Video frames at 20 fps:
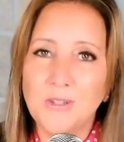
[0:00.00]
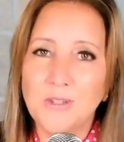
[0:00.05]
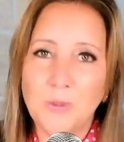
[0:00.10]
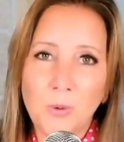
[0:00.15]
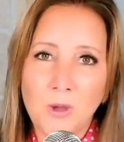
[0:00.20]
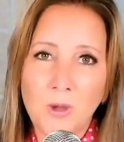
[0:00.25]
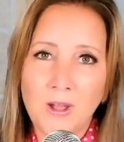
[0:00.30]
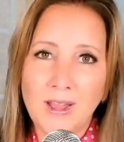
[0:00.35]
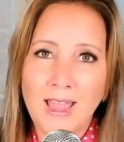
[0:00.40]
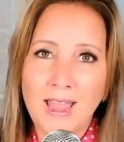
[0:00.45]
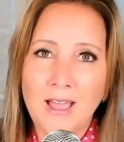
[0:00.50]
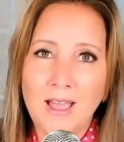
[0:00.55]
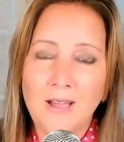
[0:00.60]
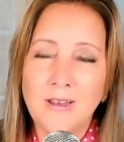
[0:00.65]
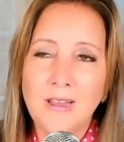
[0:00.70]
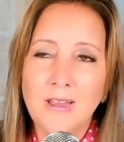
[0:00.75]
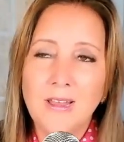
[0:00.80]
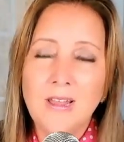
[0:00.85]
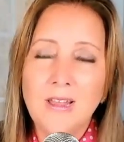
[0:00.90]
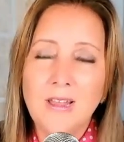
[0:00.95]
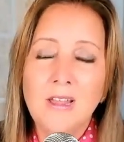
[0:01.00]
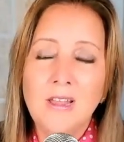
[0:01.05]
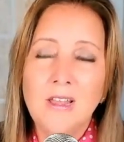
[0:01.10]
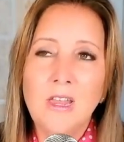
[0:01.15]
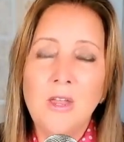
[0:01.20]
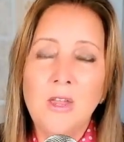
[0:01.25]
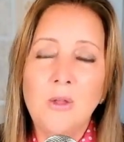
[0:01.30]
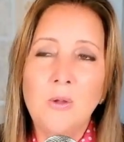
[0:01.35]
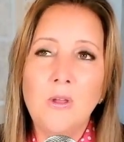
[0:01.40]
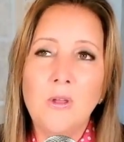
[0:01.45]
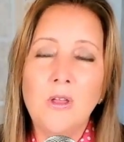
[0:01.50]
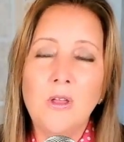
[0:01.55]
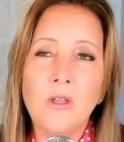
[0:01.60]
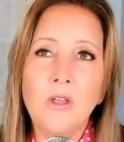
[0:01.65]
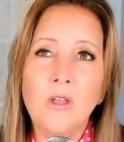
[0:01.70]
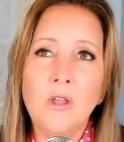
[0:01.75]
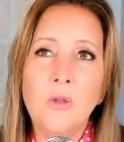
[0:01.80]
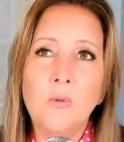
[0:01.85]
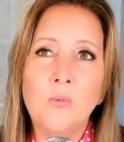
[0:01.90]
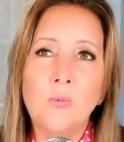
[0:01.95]
to walk out, you
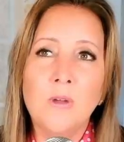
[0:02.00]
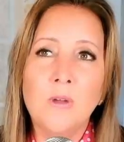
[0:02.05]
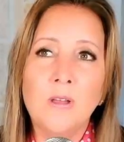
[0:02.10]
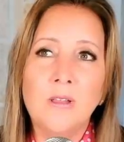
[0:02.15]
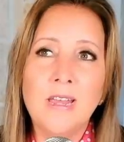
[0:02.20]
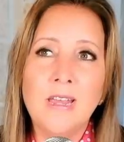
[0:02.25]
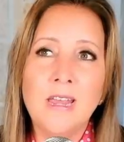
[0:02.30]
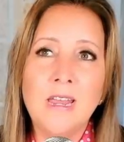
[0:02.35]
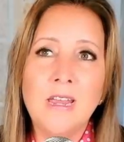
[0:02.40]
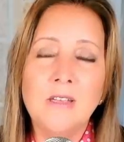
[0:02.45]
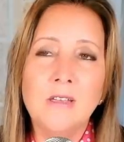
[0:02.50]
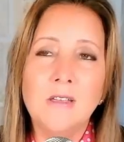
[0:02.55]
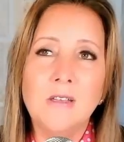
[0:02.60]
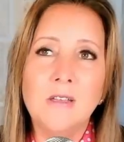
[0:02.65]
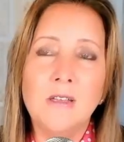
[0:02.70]
really,